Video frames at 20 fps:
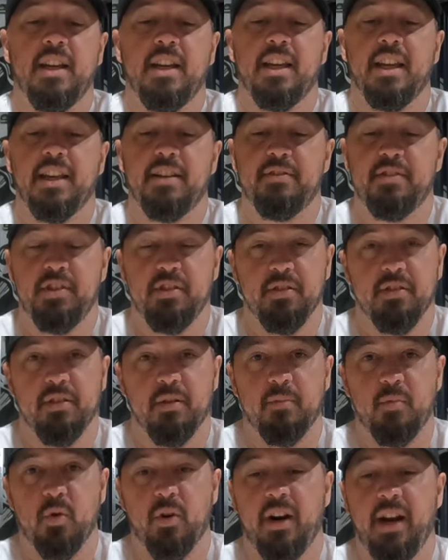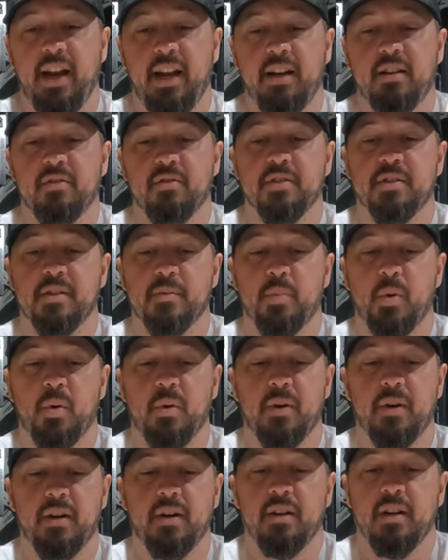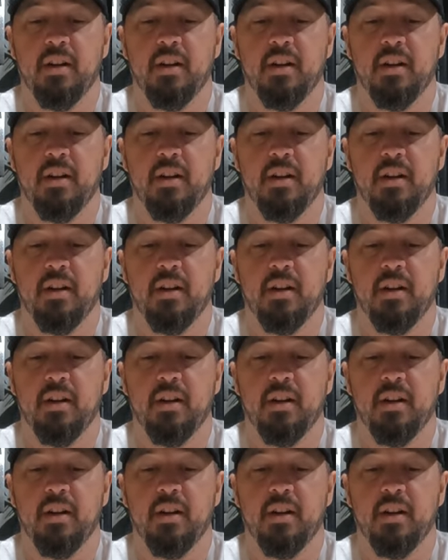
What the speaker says: gives you a little more ankle support